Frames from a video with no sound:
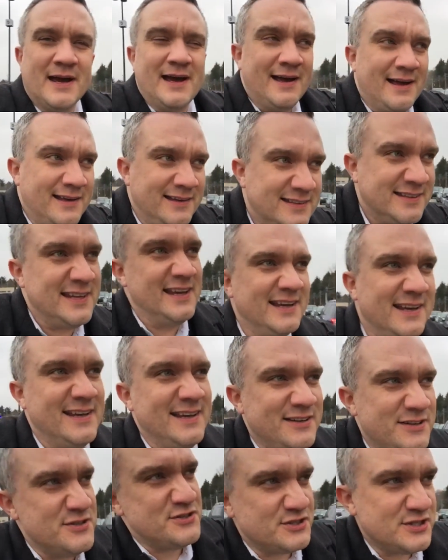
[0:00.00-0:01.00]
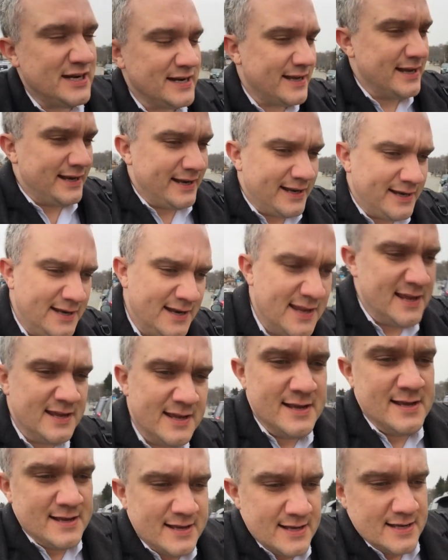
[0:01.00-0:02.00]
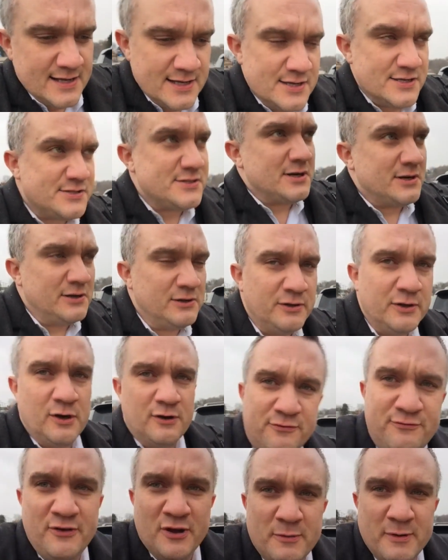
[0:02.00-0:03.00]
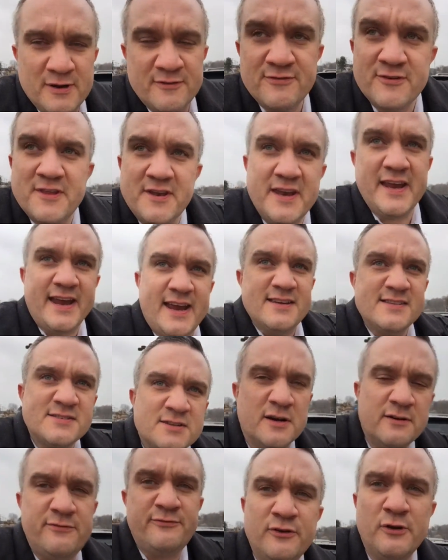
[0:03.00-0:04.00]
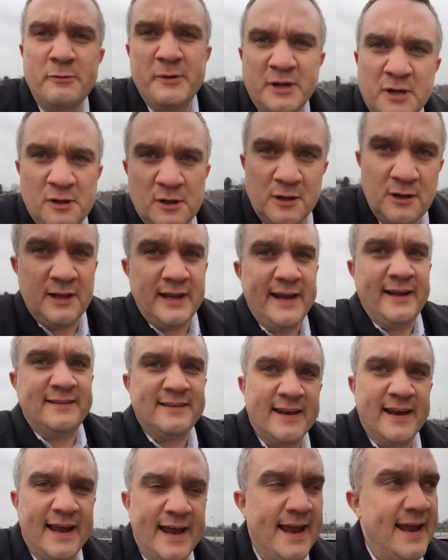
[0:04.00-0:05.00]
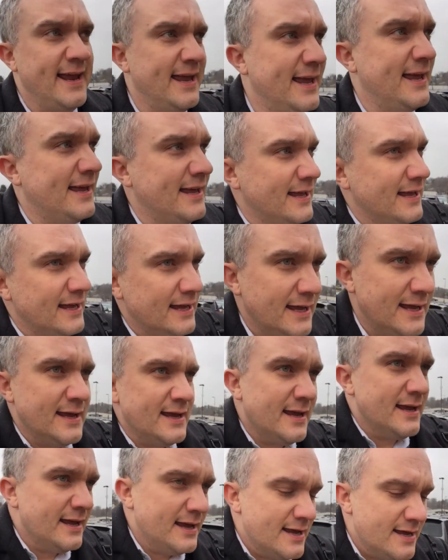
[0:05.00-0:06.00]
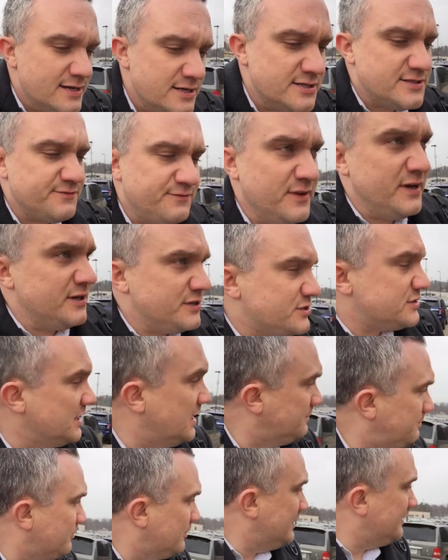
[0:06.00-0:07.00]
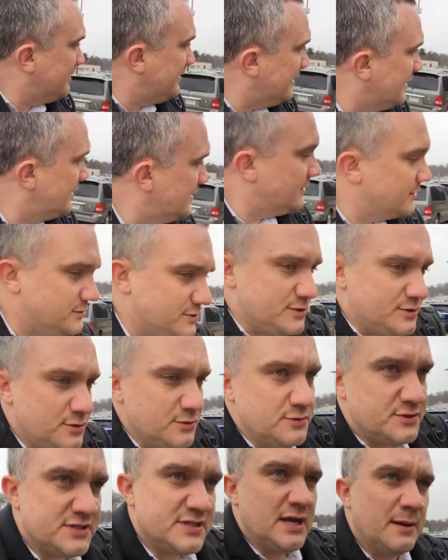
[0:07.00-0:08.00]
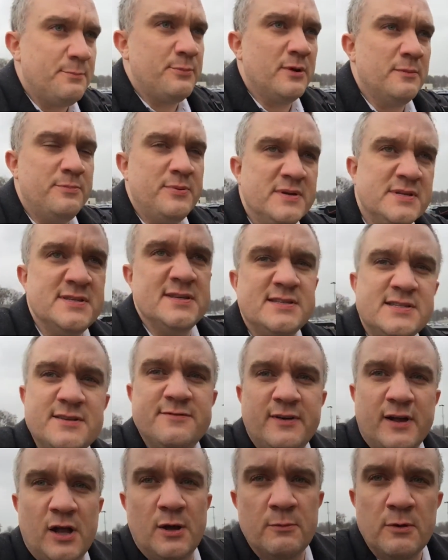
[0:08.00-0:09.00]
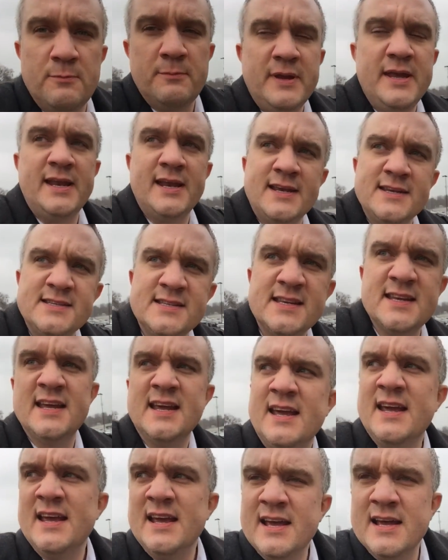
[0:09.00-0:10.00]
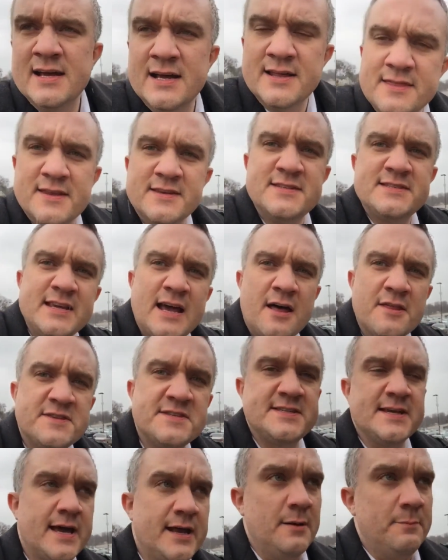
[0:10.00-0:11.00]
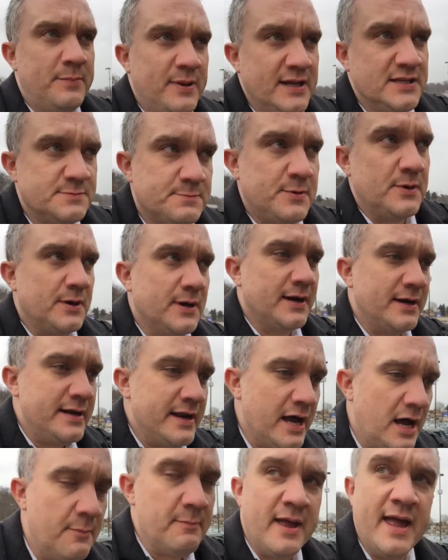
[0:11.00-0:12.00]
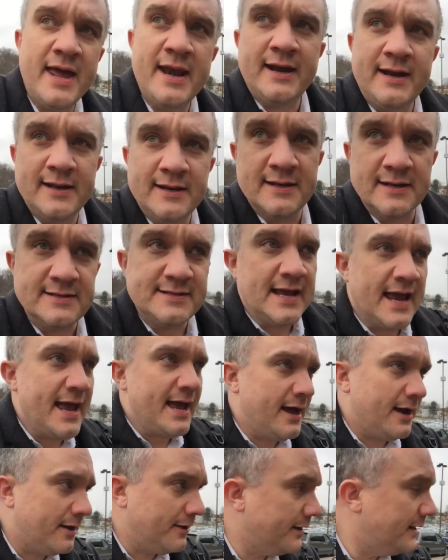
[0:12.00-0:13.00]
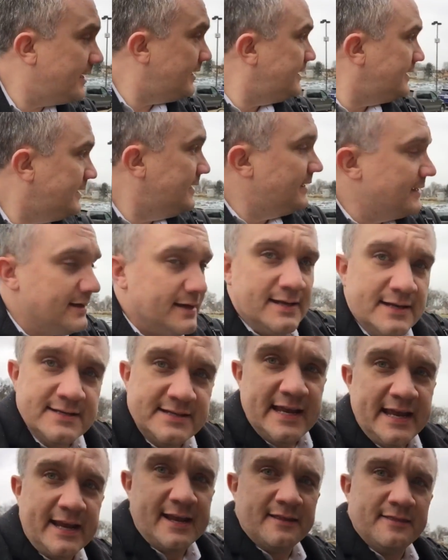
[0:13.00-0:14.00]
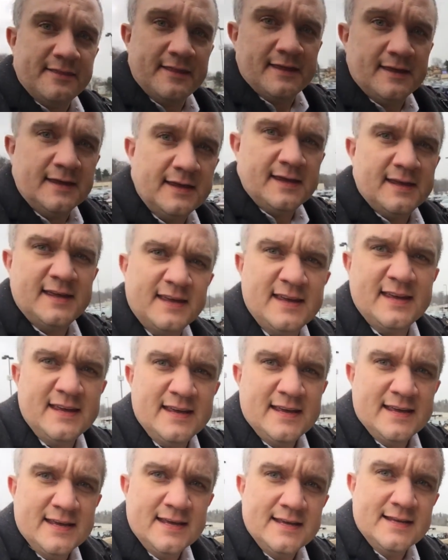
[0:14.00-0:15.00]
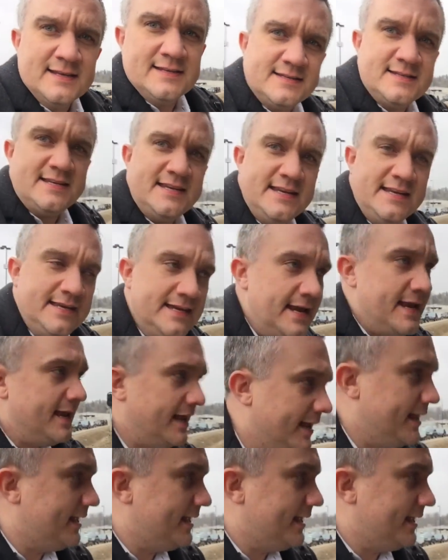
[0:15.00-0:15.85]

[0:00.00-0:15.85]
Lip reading: guys? Just checking in, starting a little filming for the day. Started filming a little late today. Just finished up with 2 separate business development meetings on the south side of Pittsburgh, and now I'm headed into town, taking the T,